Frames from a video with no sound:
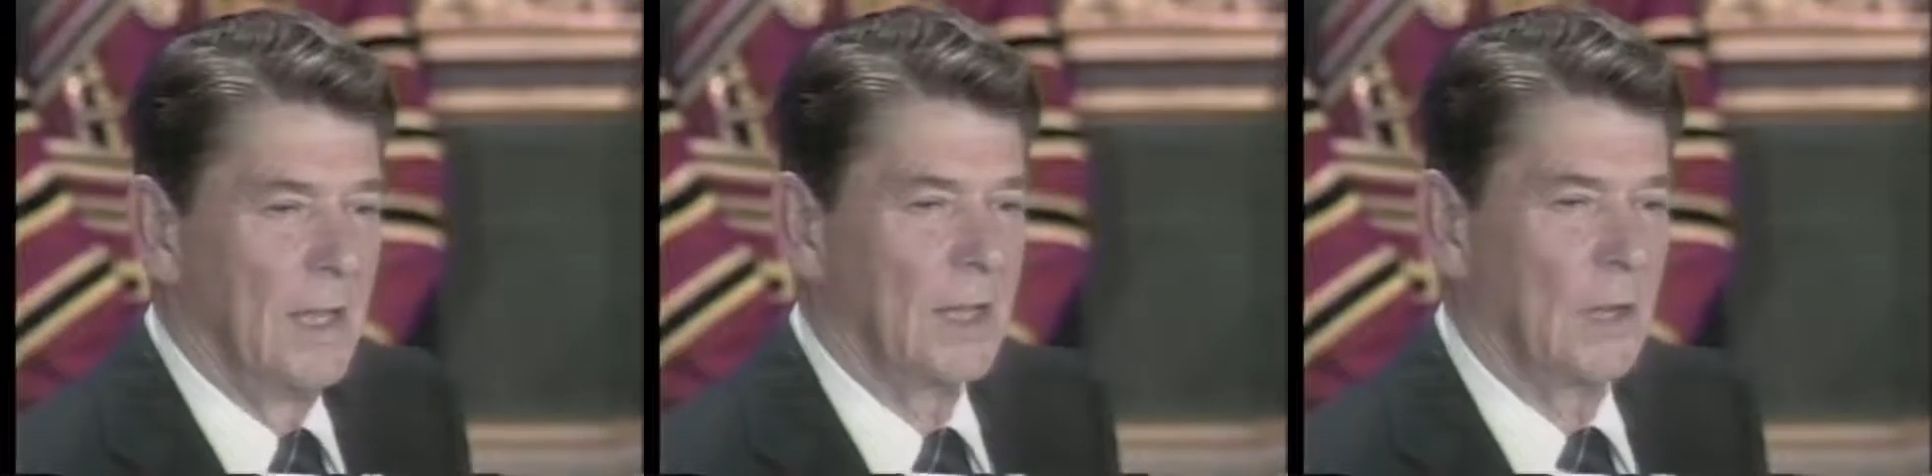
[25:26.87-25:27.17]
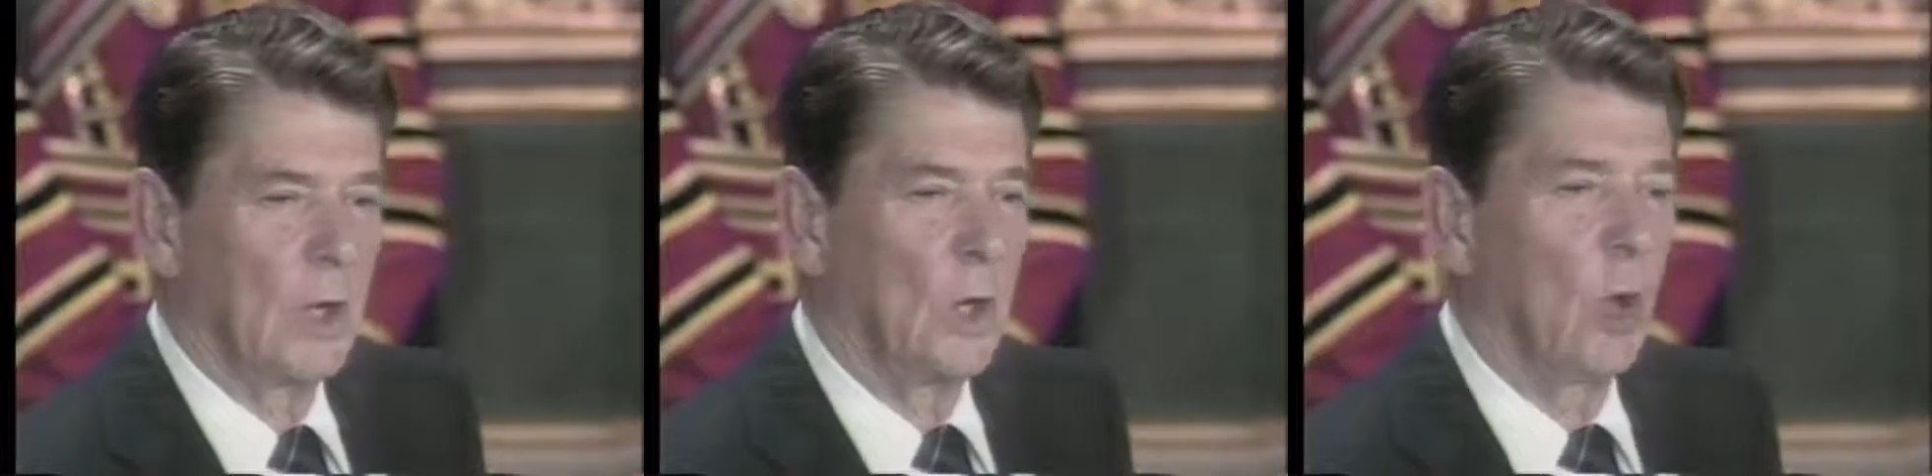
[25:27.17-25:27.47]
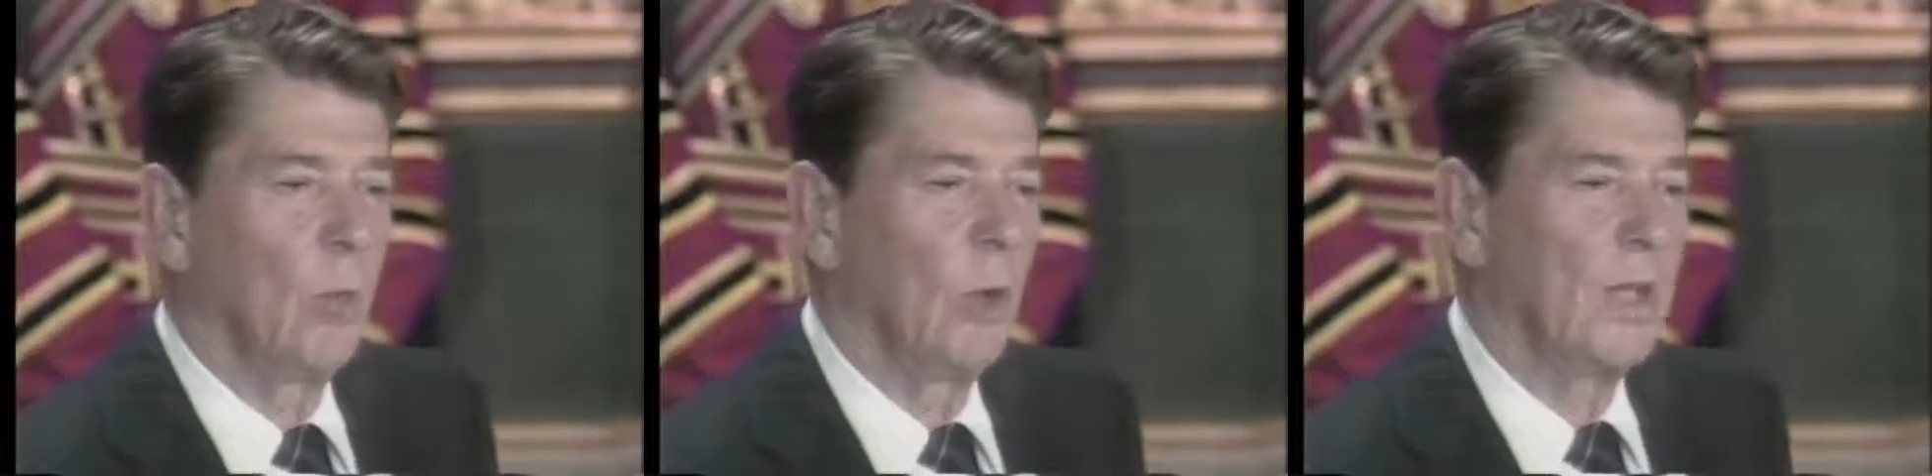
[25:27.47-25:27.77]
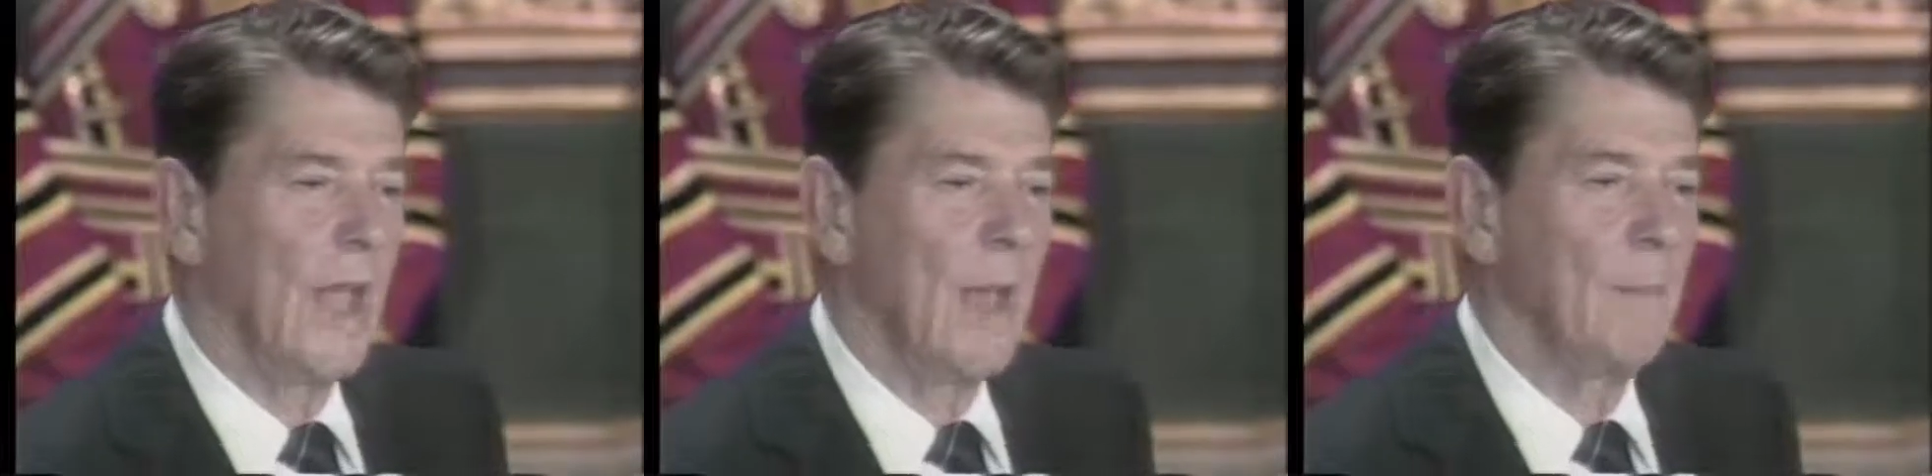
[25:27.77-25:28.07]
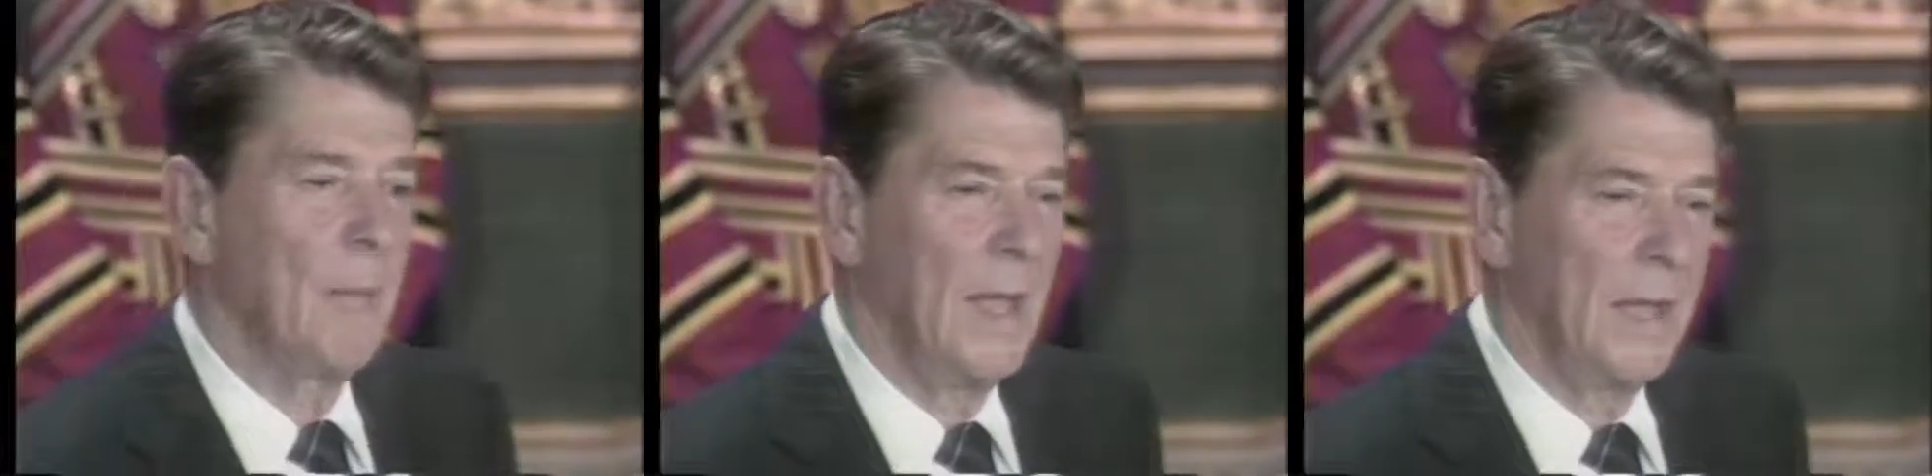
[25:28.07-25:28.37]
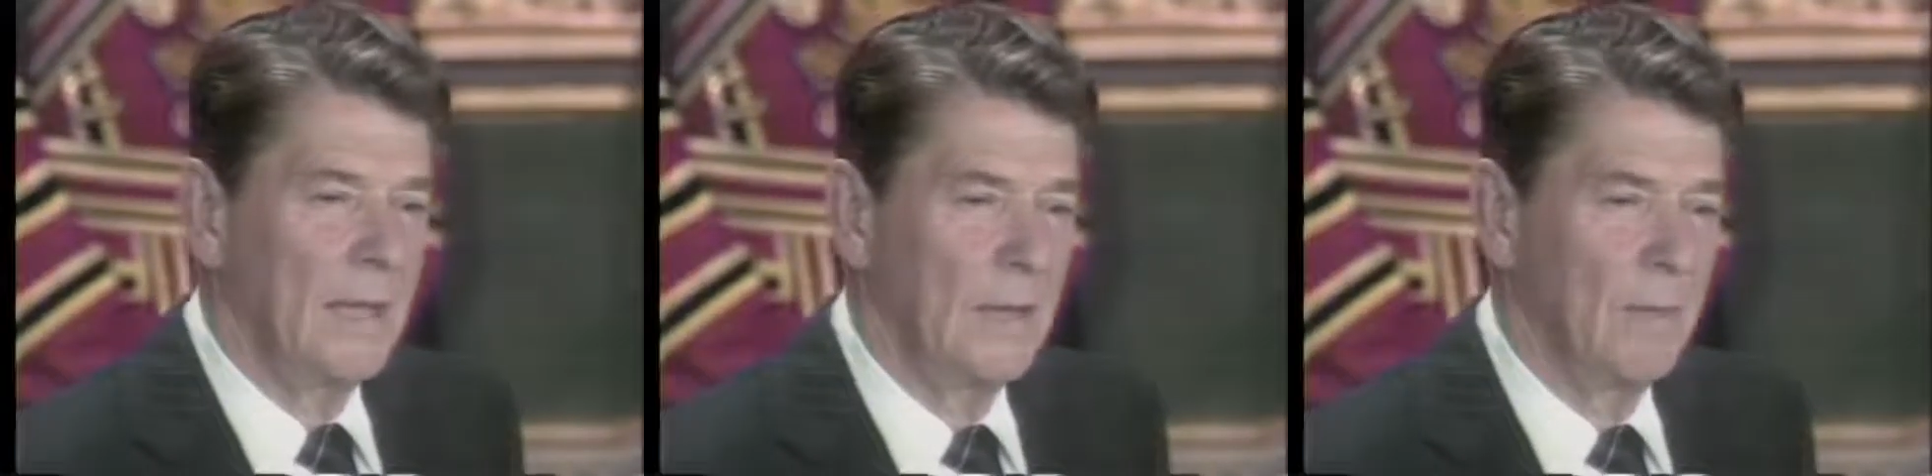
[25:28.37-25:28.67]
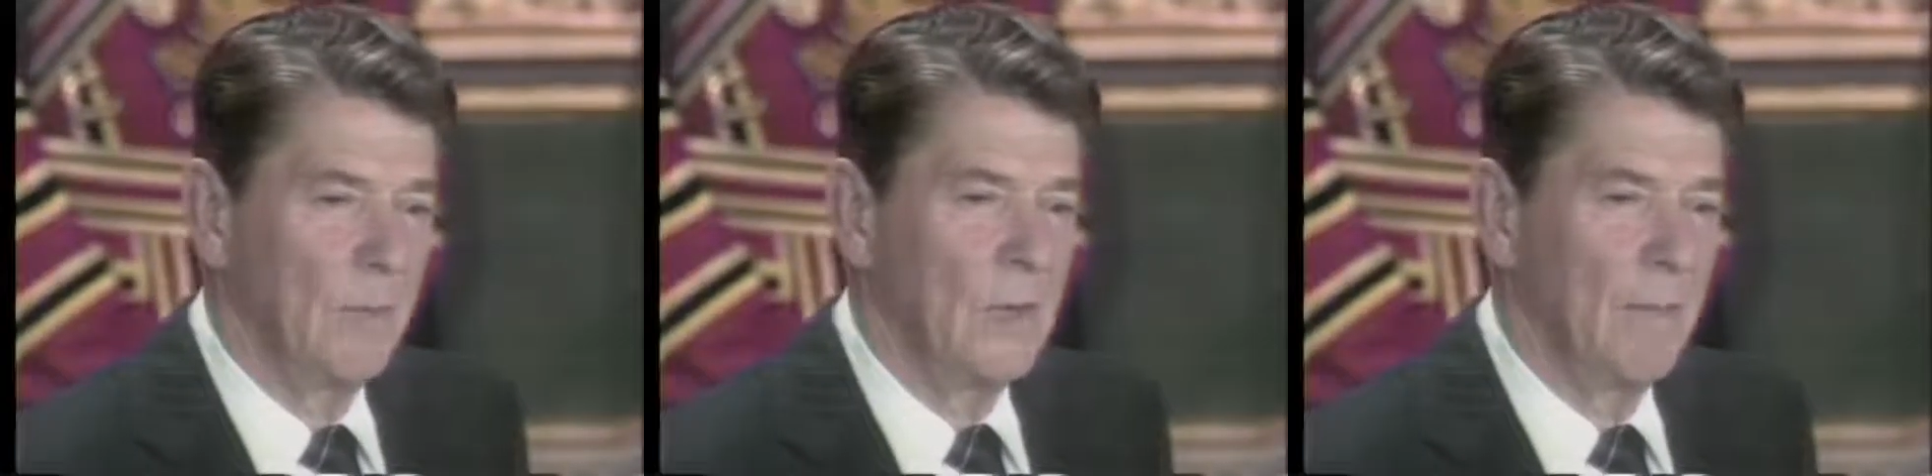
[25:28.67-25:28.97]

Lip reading: to the global campaign for